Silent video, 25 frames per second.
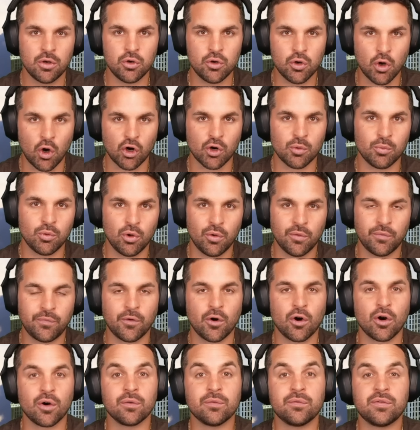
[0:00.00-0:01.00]
notable
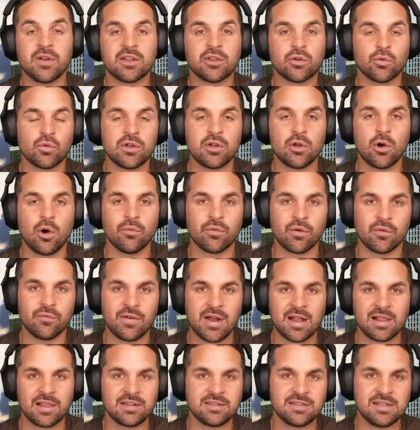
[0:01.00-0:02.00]
for her victory over
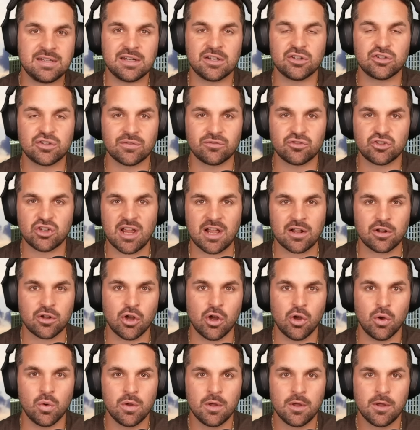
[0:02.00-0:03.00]
Valentina
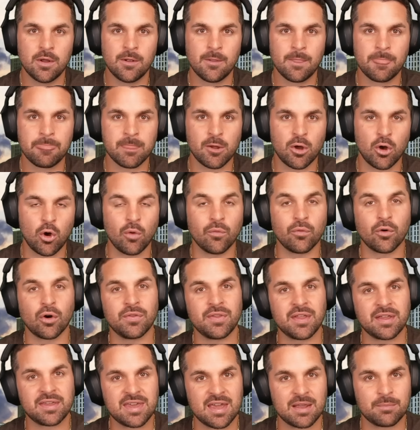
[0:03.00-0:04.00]
Shevchenko over
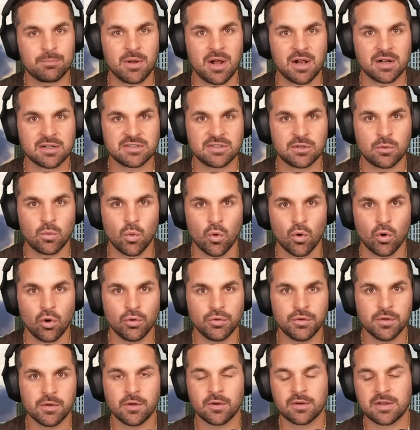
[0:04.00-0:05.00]
in the kickboxing world.